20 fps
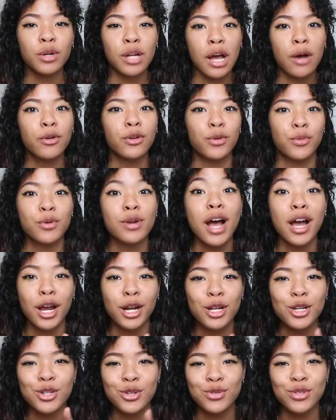We're not
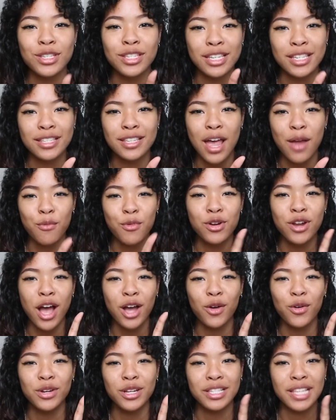going to do this time. We're
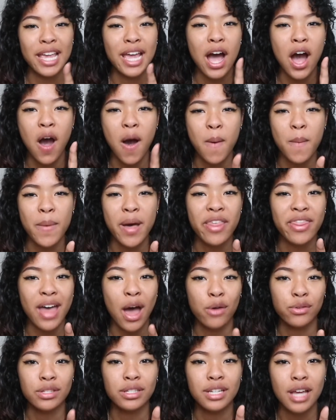not going to say
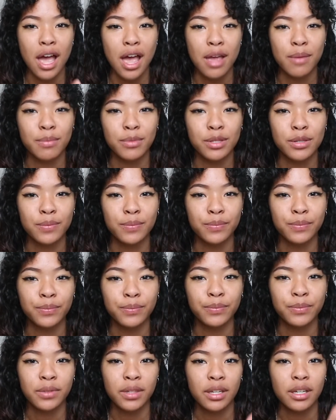1,000 times.
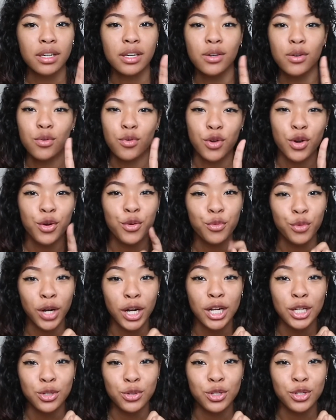We're
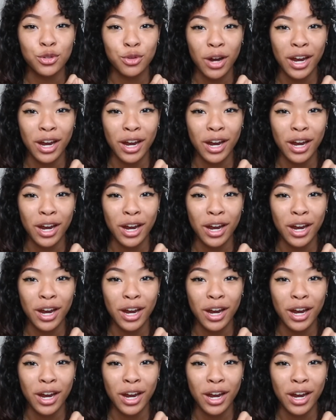going to do this